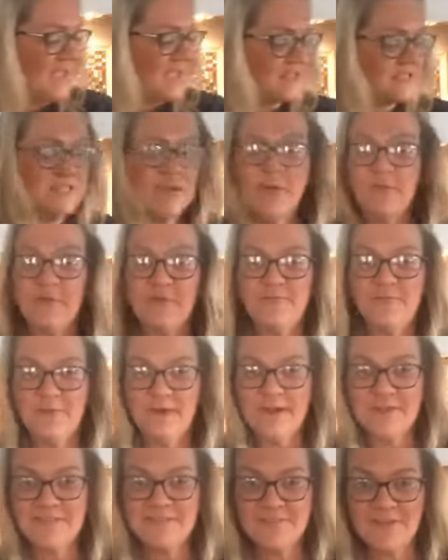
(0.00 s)
So before
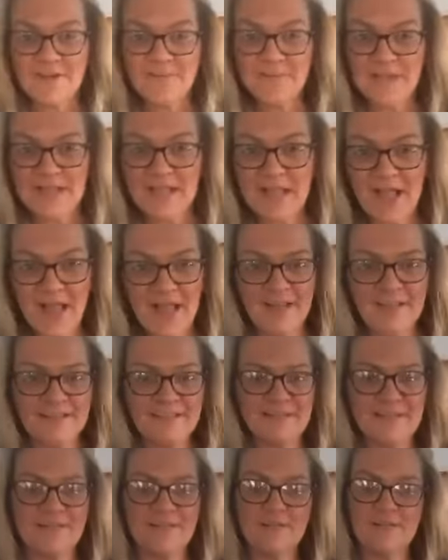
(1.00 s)
I start my
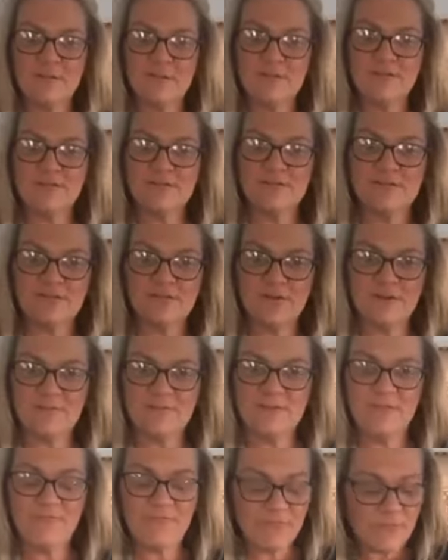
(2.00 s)
cocktail, I'm going to start
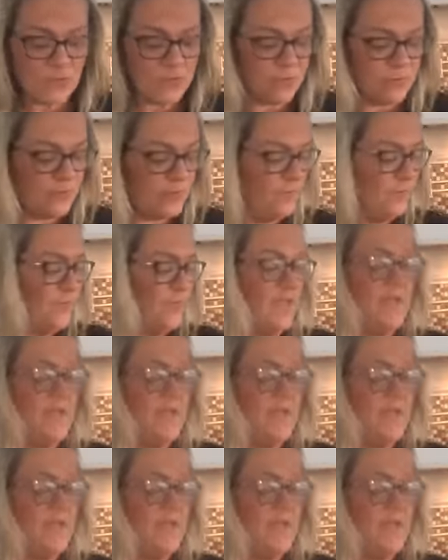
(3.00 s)
my food